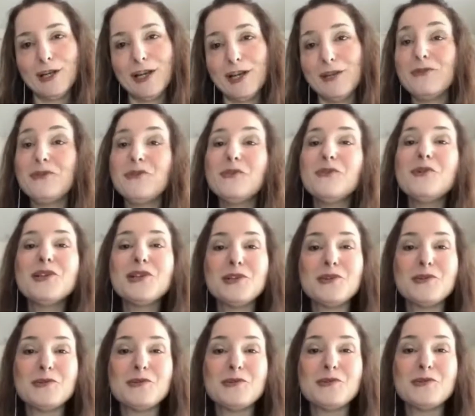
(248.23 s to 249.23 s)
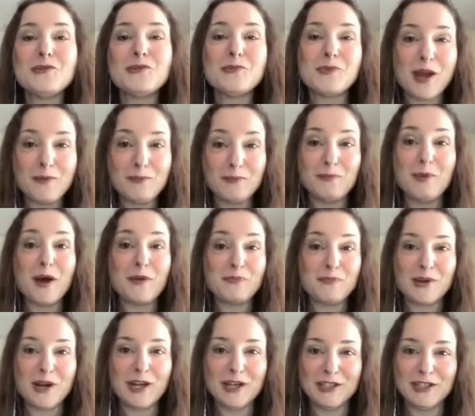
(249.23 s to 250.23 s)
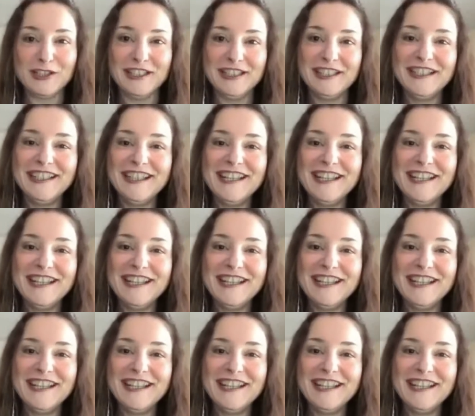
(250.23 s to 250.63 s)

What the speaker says: And who wouldn't know Bob Proctor?